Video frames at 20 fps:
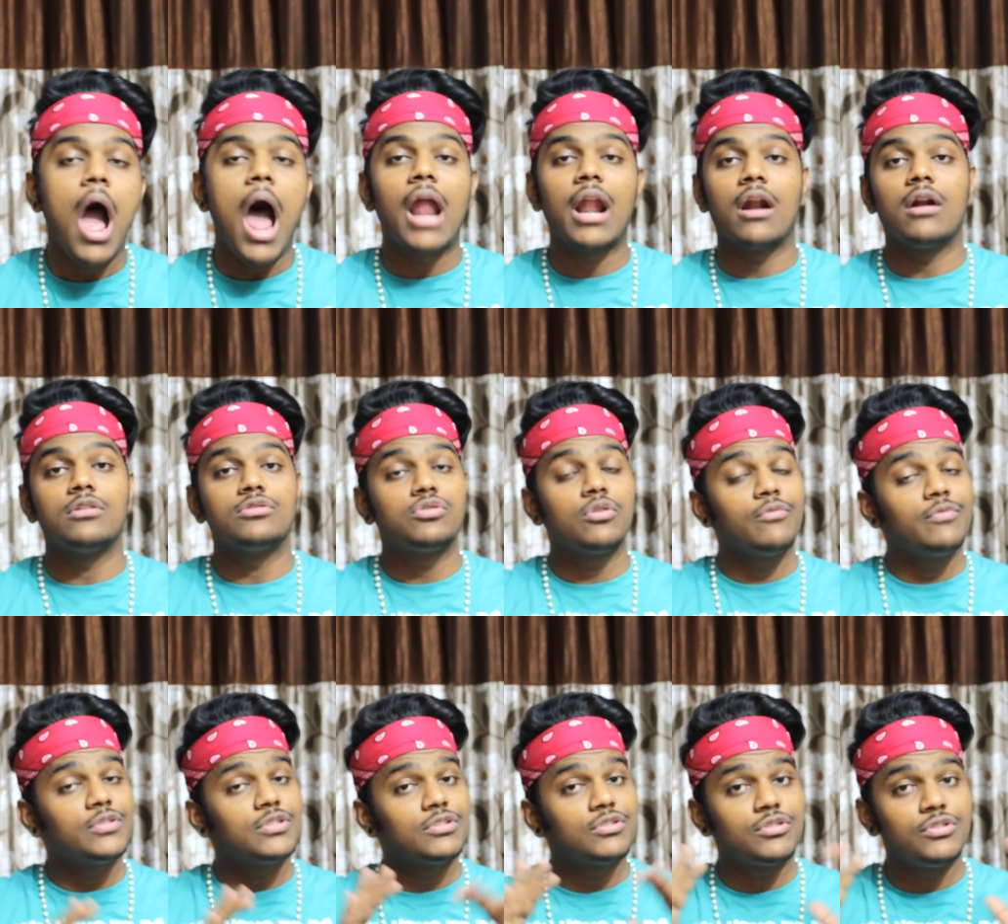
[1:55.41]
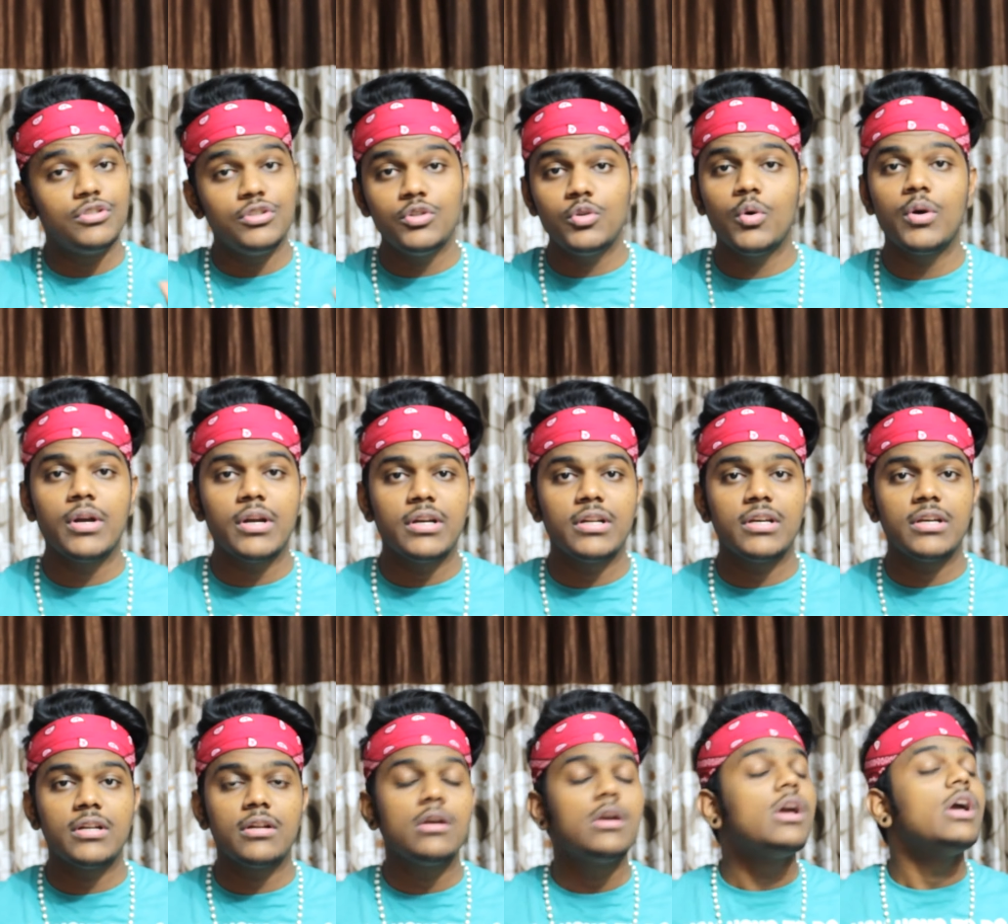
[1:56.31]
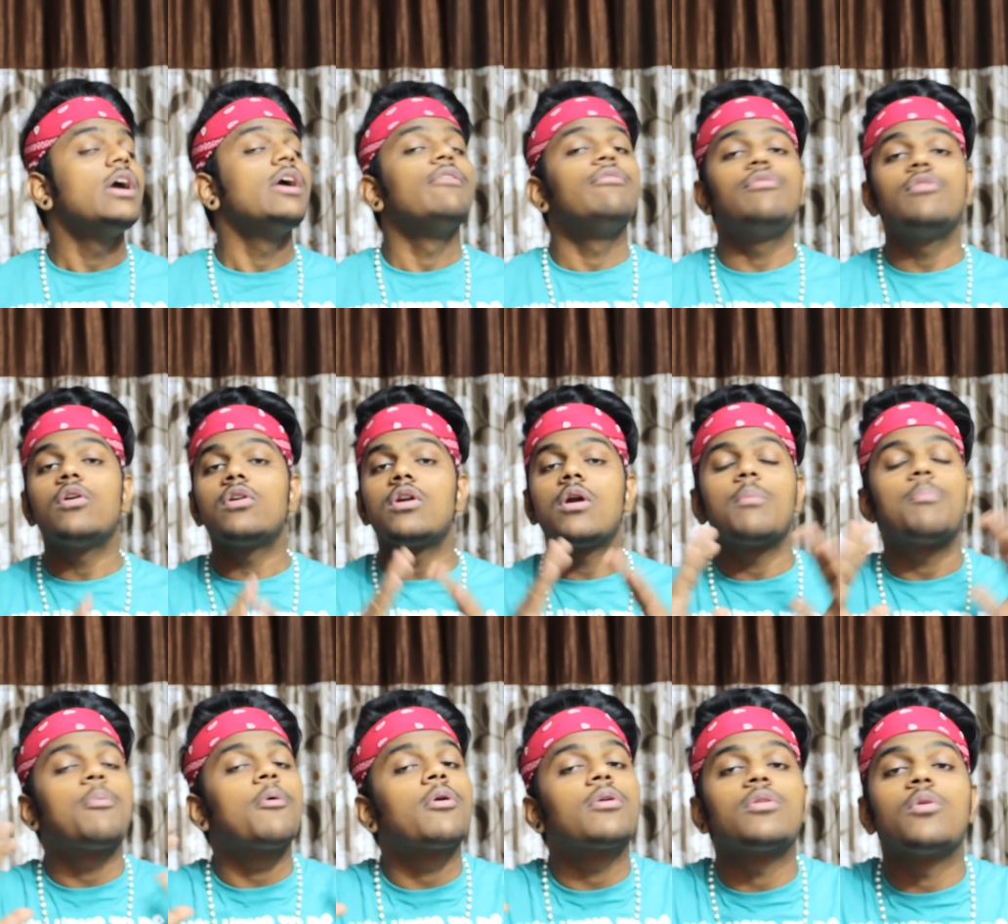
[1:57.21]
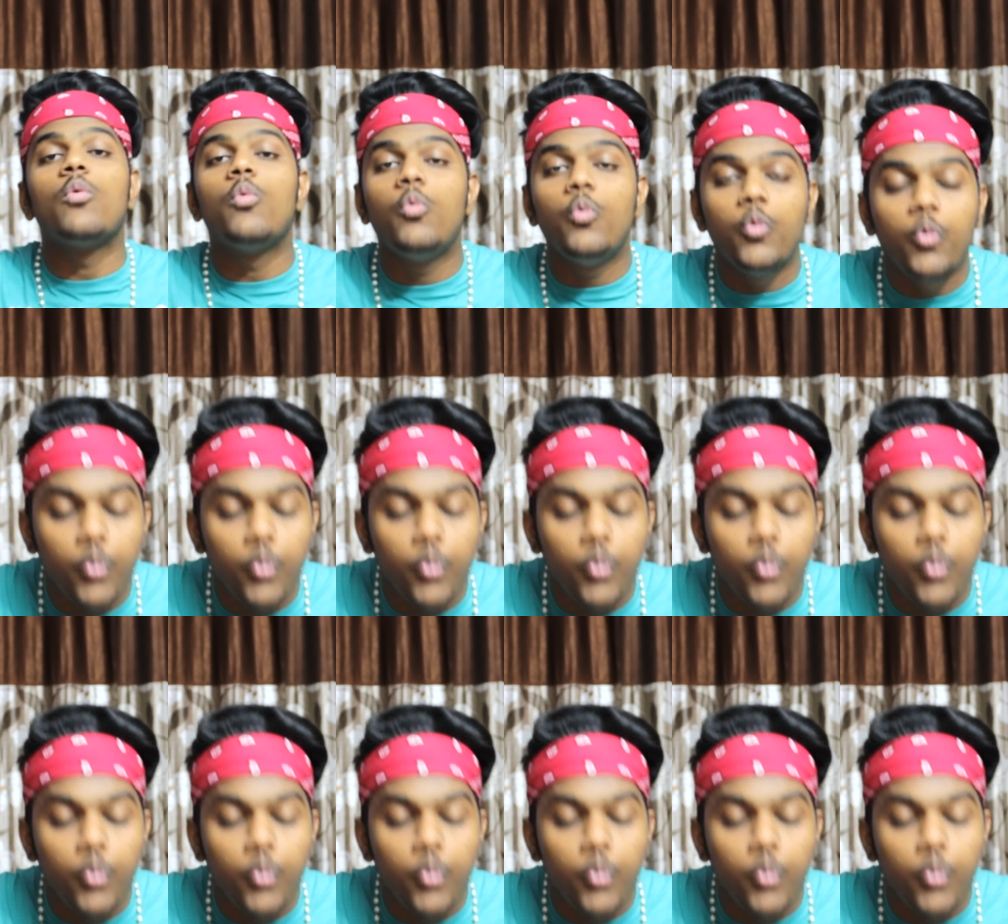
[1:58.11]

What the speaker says: And also, if you're just new around here, if you're not part of the